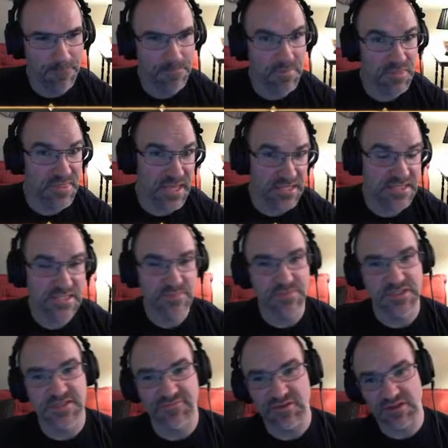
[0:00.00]
but that's
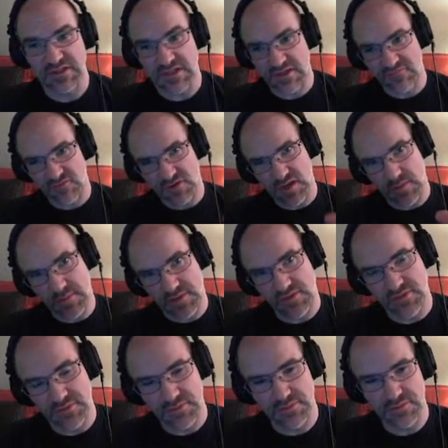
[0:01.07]
specifically if we're coming
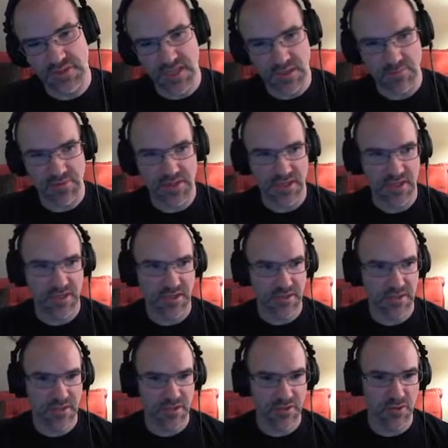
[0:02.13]
through gameplay
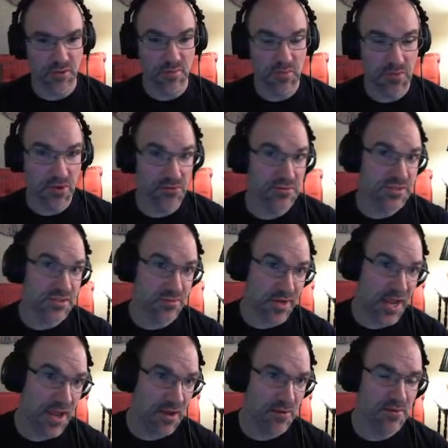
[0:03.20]
in a normal mode. So
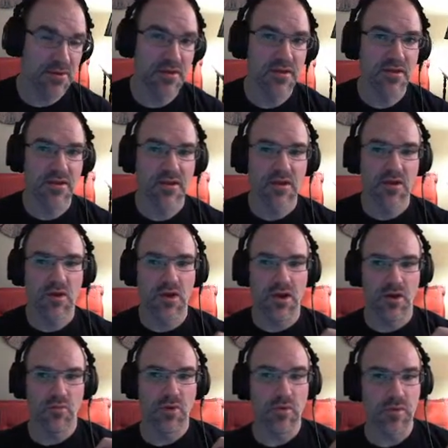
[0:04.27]
now,
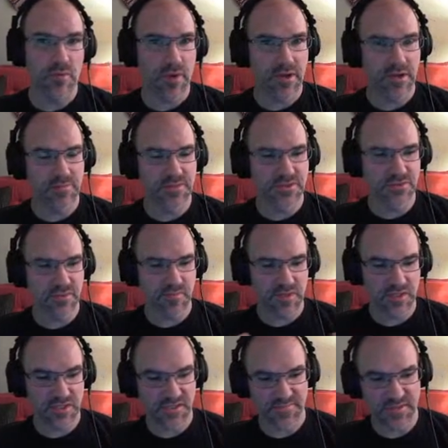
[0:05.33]
what we wind up doing
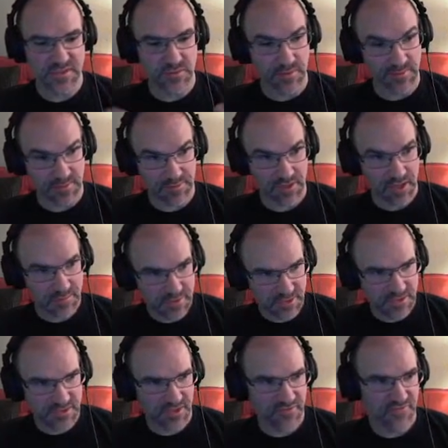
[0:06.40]
because of the scriptable object
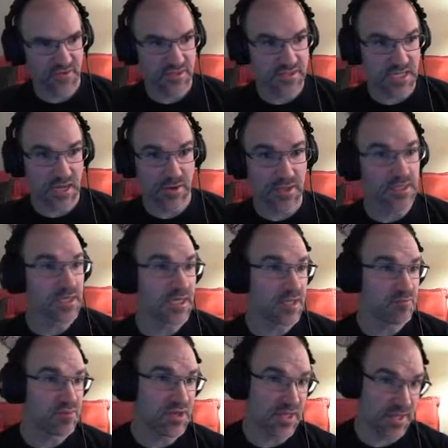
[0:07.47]
stuff is now I can hit
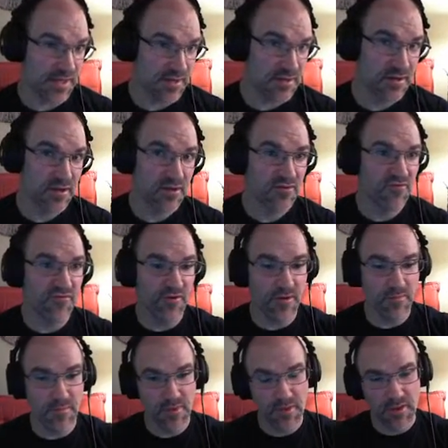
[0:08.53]
play
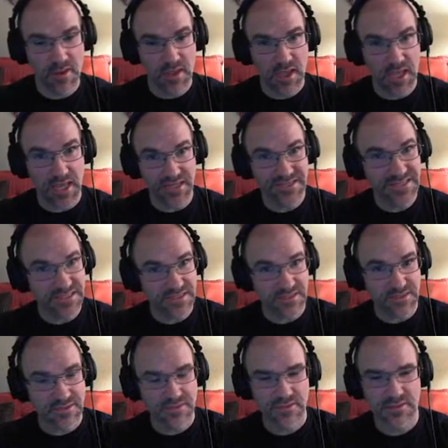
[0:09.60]
from any
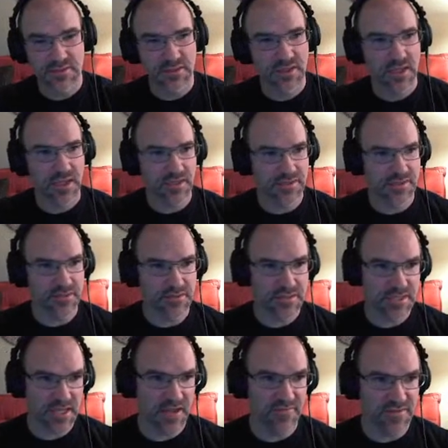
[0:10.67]
scene, and as long as
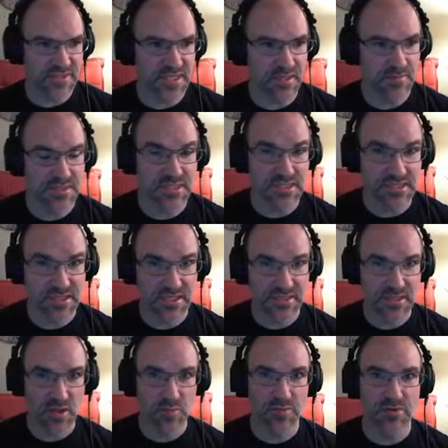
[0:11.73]
I have this game scene test
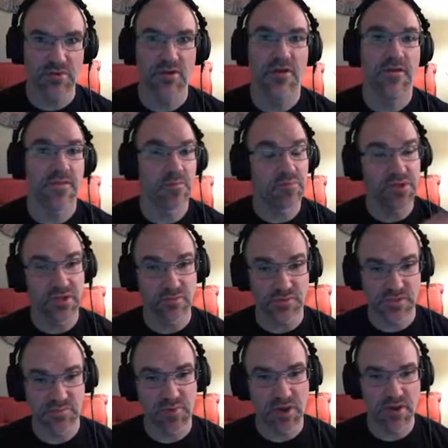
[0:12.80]
helper, the player will
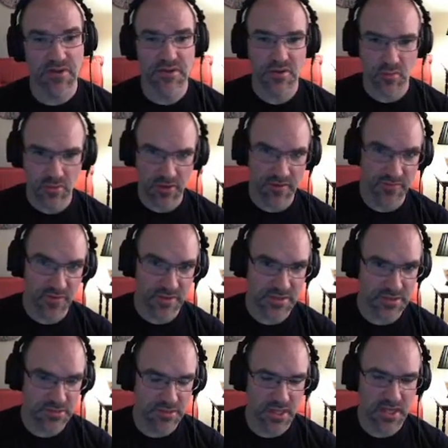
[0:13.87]
spawn wherever his
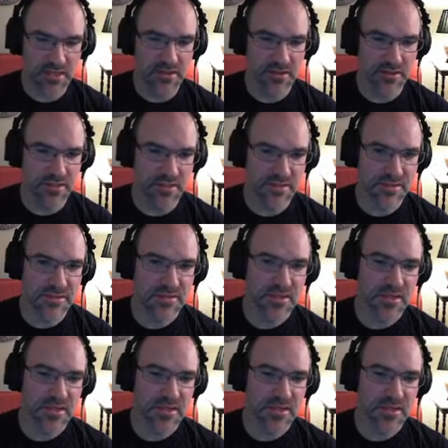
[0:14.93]
little icon is.